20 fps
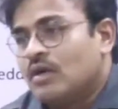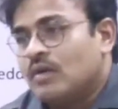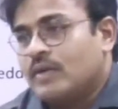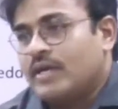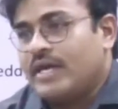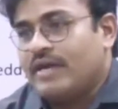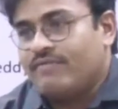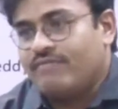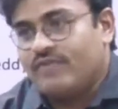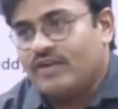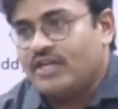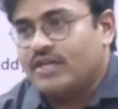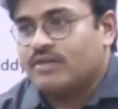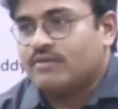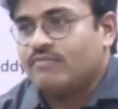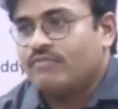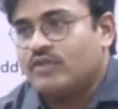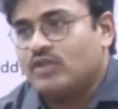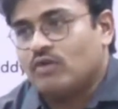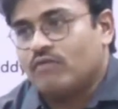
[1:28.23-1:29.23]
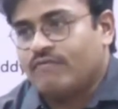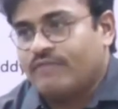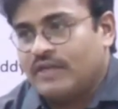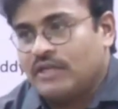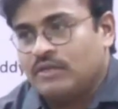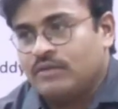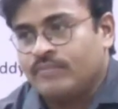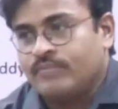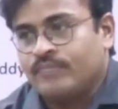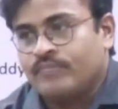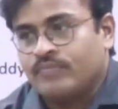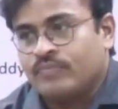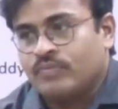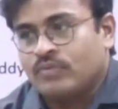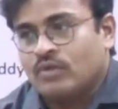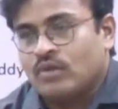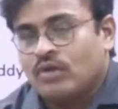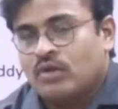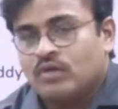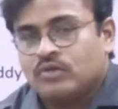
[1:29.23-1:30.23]
Okay, every year without fail.
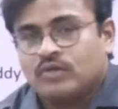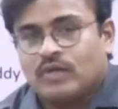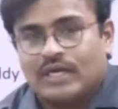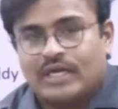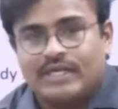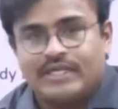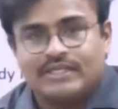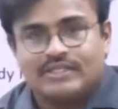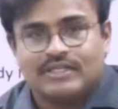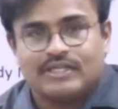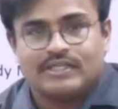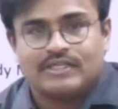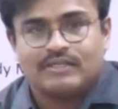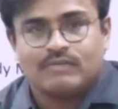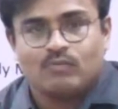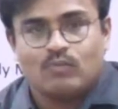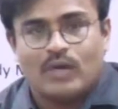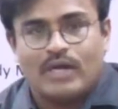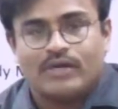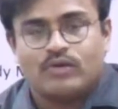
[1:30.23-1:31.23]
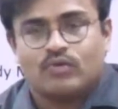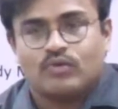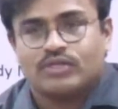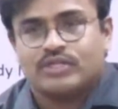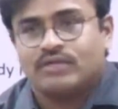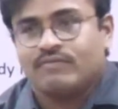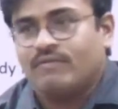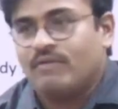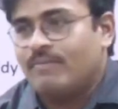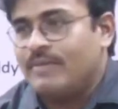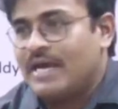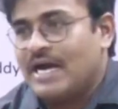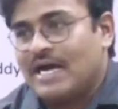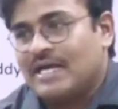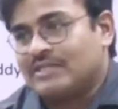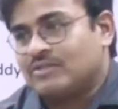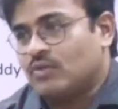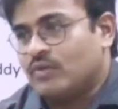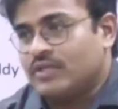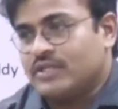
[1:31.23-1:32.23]
So at least one question will be
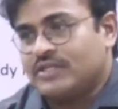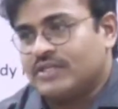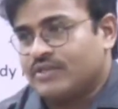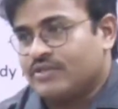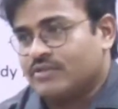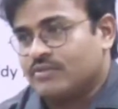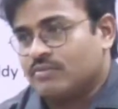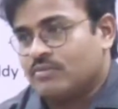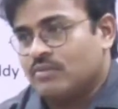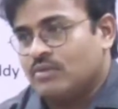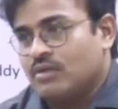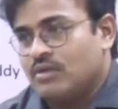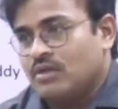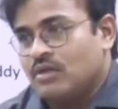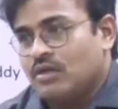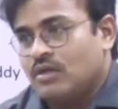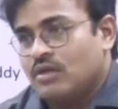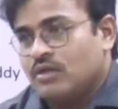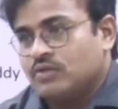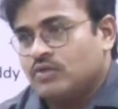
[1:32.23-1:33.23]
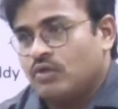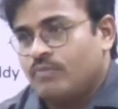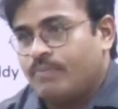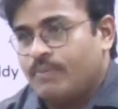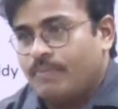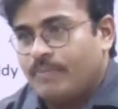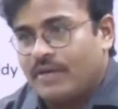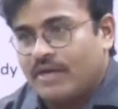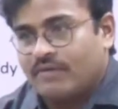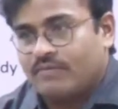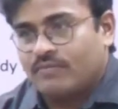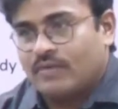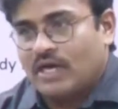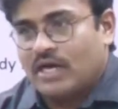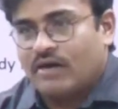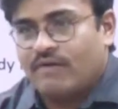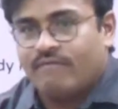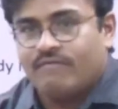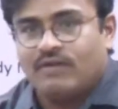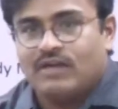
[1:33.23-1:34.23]
asked on this section. So prepare
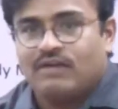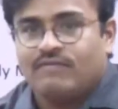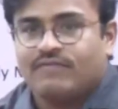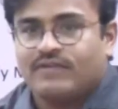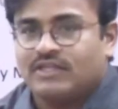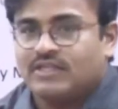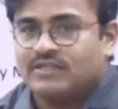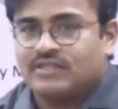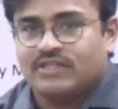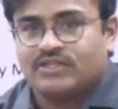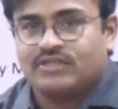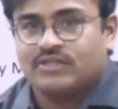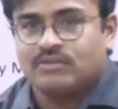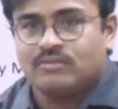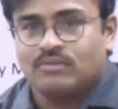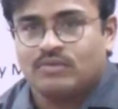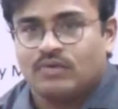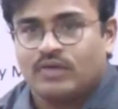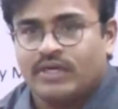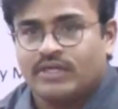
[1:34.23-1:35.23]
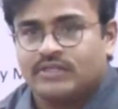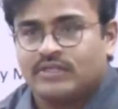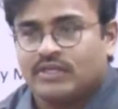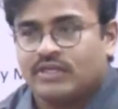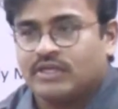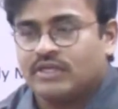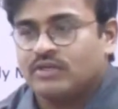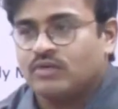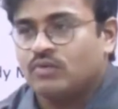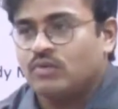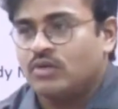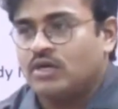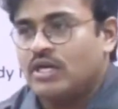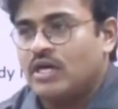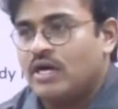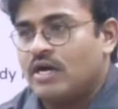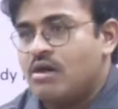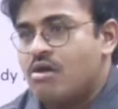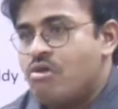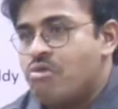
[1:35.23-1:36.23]
well for this section. Okay, it's a good,
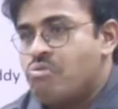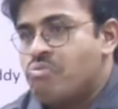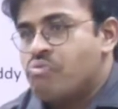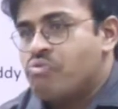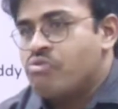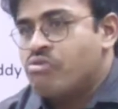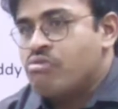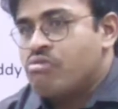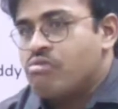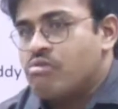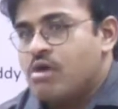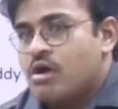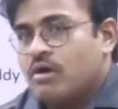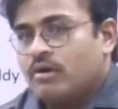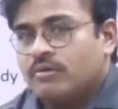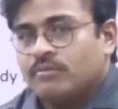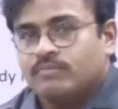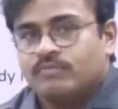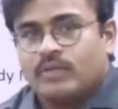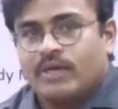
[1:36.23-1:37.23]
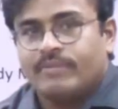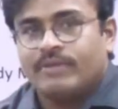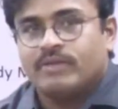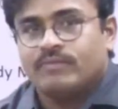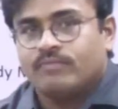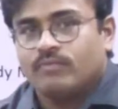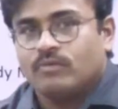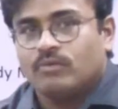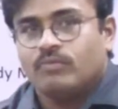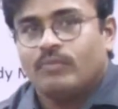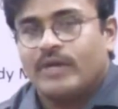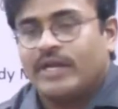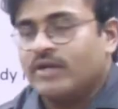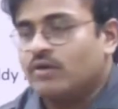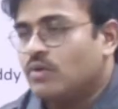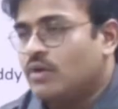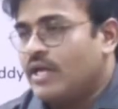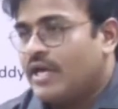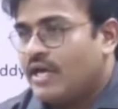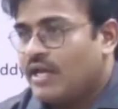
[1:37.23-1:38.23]
very
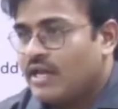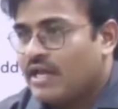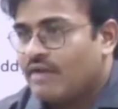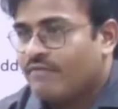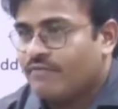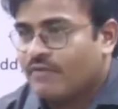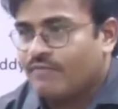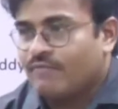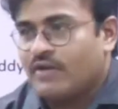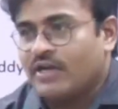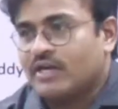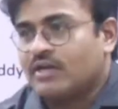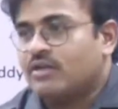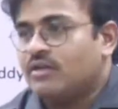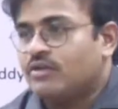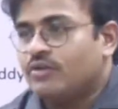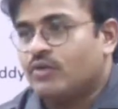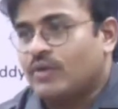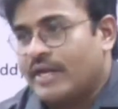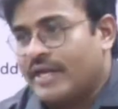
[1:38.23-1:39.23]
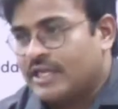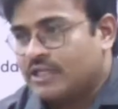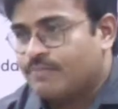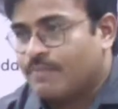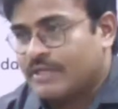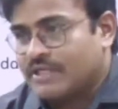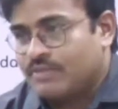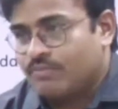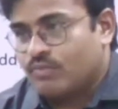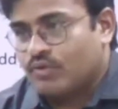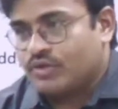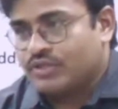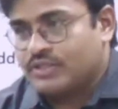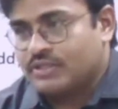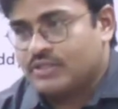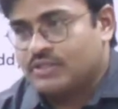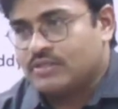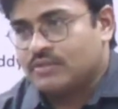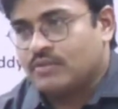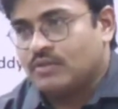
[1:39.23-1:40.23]
good area from where you can expect some
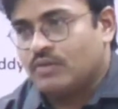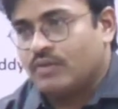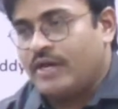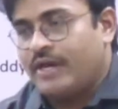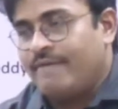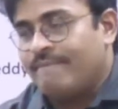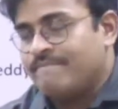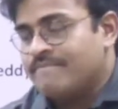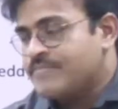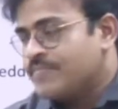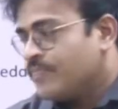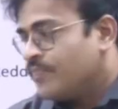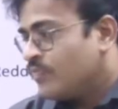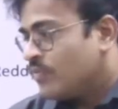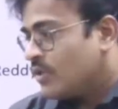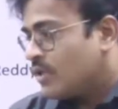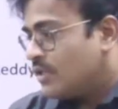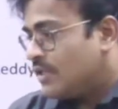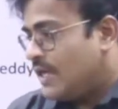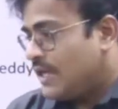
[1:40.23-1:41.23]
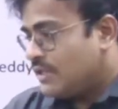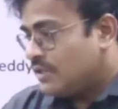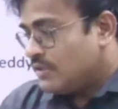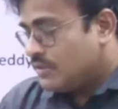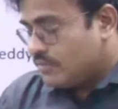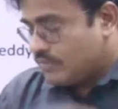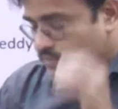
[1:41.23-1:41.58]
questions. Okay, then